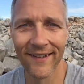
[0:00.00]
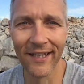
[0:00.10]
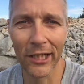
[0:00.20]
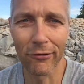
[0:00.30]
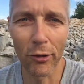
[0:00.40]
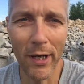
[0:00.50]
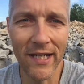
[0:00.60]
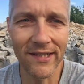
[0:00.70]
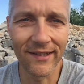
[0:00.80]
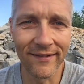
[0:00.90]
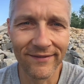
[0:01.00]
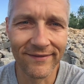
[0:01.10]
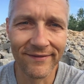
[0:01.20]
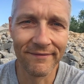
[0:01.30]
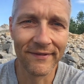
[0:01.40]
In Croatia.
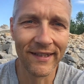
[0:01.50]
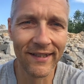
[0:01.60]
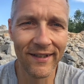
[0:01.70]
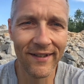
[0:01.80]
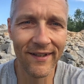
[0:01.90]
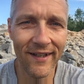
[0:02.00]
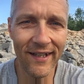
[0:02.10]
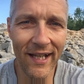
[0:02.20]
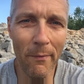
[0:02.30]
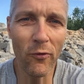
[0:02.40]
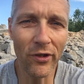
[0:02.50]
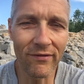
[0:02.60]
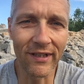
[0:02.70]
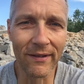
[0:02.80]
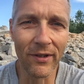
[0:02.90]
And I'm
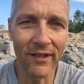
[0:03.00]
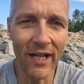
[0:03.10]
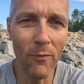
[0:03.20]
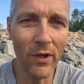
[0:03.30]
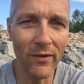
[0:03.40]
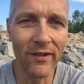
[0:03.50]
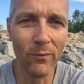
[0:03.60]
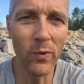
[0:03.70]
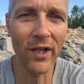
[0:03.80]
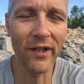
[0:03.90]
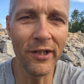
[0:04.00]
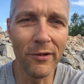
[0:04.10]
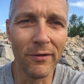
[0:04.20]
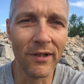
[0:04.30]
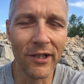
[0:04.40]
wondering, okay, what are
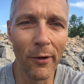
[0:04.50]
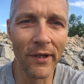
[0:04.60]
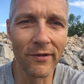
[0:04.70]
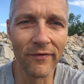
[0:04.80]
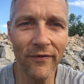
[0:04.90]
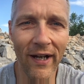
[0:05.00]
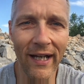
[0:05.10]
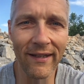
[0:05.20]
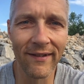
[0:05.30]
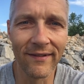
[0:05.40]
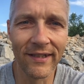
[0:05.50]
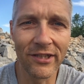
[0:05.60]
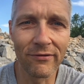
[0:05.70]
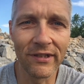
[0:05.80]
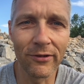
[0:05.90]
you going to find
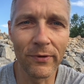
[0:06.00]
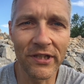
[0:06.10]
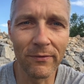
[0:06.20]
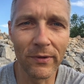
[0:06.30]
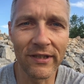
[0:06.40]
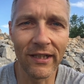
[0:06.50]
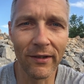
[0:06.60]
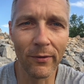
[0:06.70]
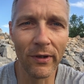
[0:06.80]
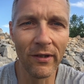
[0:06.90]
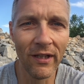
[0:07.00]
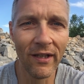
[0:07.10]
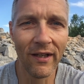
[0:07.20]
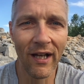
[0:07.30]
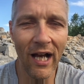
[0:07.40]
that your intuition will tell you, and
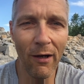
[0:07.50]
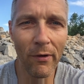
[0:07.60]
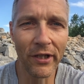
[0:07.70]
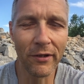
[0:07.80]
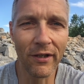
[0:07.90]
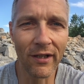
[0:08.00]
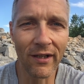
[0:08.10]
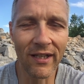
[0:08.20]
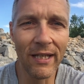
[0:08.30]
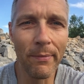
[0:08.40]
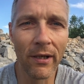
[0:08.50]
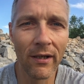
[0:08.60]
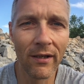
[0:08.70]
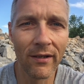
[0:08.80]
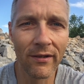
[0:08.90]
how are you gonna keep
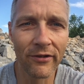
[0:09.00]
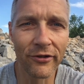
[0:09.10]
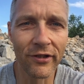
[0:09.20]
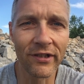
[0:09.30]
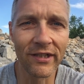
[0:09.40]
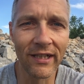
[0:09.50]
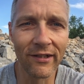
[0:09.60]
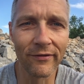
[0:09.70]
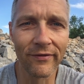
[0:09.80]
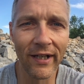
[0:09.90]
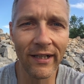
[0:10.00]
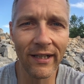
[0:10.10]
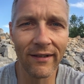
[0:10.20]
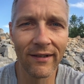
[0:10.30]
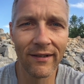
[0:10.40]
searching to find
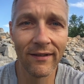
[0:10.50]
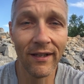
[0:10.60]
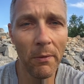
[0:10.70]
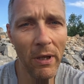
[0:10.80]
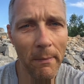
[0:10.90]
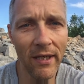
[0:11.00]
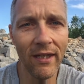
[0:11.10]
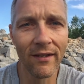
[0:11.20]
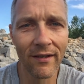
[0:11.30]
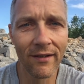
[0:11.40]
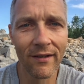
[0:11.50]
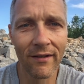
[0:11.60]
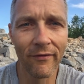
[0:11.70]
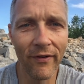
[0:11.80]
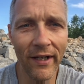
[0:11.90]
it, and maybe
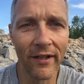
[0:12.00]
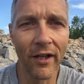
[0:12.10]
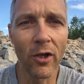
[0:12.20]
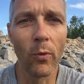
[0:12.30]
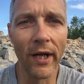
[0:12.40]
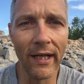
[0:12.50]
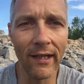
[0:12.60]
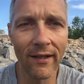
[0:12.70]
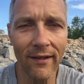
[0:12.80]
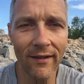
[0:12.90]
find another way